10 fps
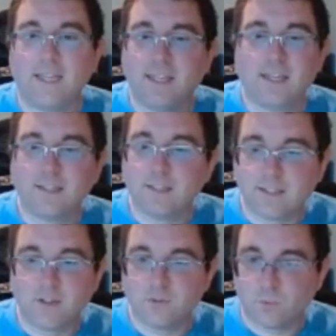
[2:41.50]
deck that
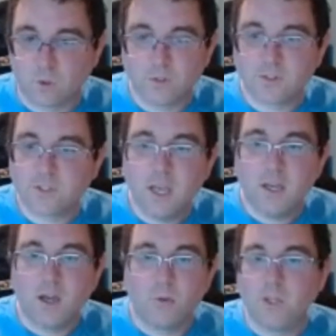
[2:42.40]
sells worse.
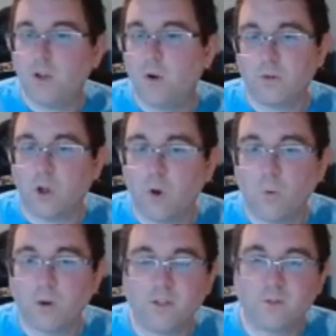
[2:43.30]
We don't know
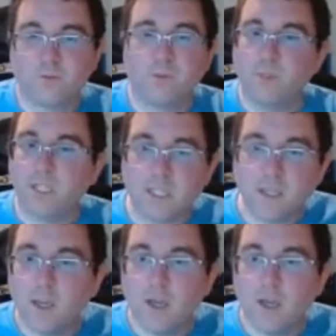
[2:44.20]
what those will be.